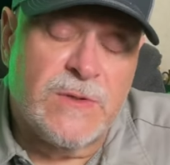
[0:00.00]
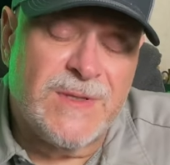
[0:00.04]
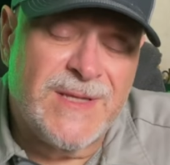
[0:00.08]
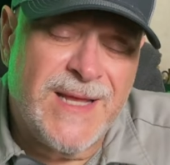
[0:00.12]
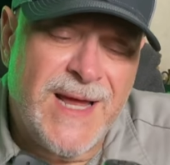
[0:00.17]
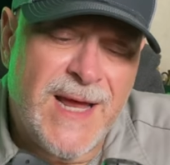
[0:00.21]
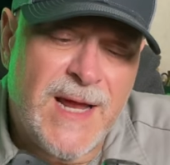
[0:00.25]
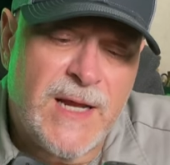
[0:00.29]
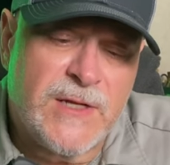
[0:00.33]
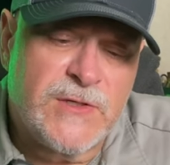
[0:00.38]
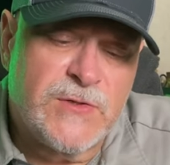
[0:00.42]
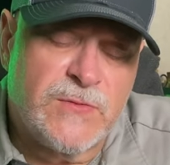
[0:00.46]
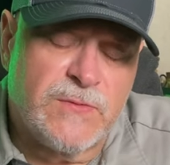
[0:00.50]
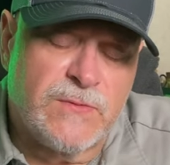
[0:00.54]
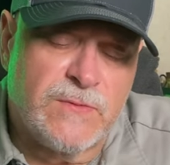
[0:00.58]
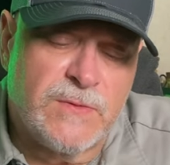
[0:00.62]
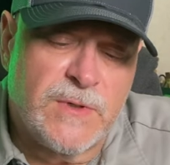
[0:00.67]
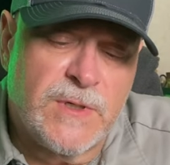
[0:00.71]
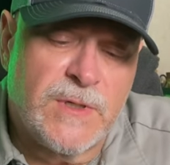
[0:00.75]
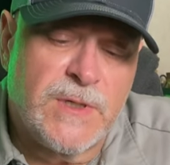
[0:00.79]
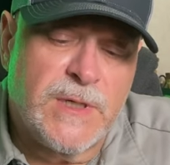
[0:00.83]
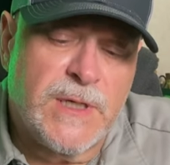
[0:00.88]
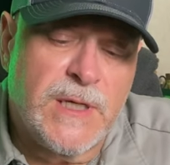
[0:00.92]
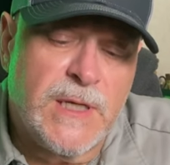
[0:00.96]
And that's
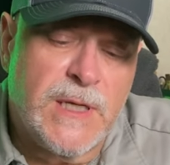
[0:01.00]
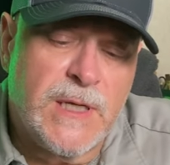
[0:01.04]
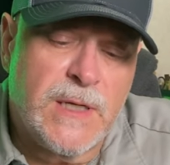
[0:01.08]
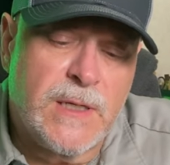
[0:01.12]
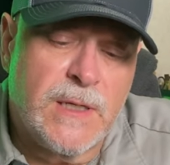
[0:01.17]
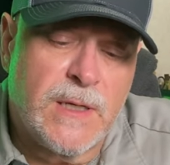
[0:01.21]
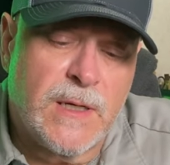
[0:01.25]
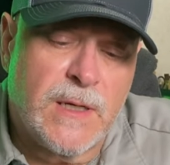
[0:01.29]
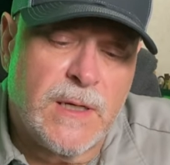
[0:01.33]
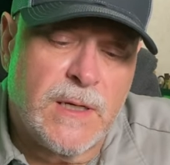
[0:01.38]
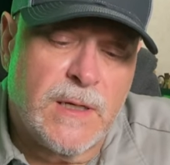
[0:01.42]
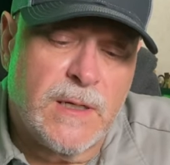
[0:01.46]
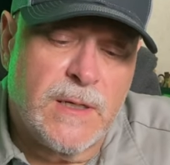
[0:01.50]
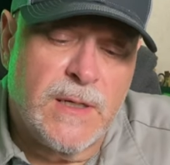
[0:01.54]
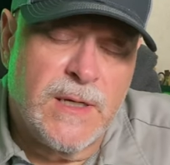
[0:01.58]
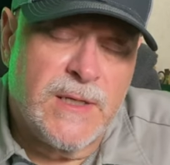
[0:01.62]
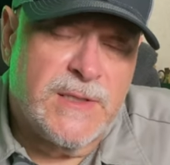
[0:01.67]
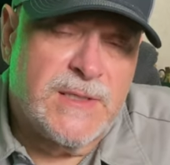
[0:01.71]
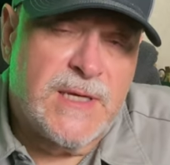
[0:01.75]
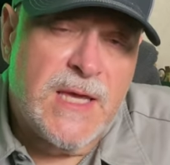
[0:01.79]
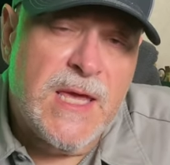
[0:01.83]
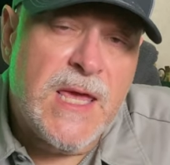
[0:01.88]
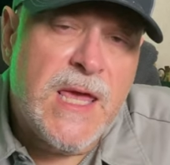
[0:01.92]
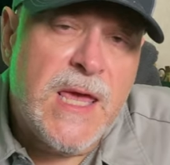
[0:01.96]
really, uh,
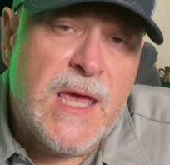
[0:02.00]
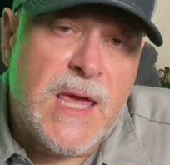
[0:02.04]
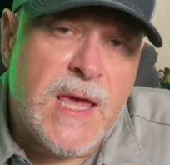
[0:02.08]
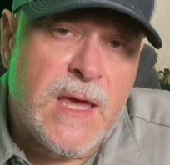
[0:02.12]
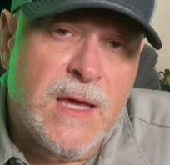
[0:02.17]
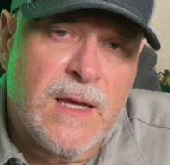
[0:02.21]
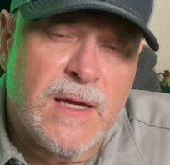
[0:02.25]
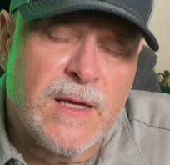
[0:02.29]
it's key